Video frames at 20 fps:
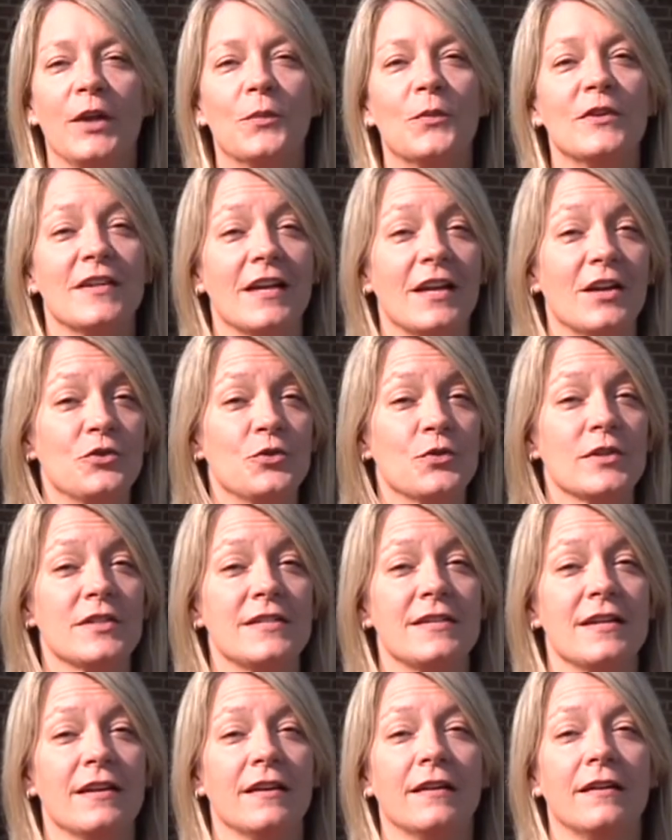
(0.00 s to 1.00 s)
was
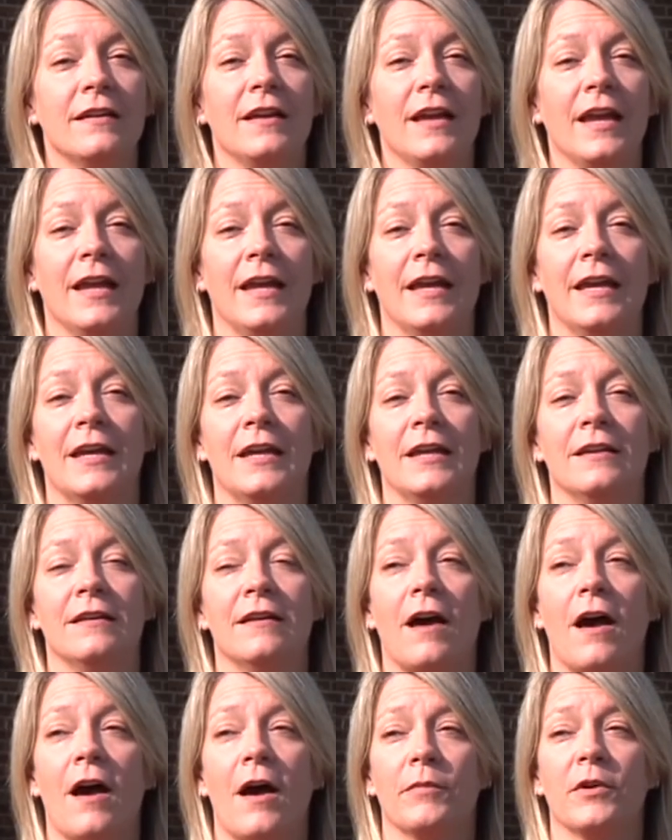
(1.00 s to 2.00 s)
interested
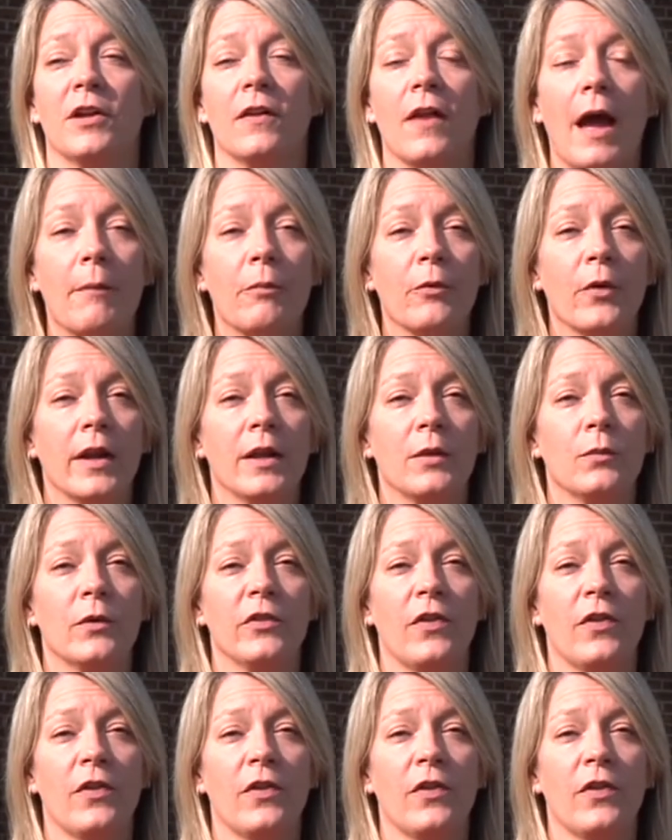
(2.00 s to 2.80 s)
in um, collaborating with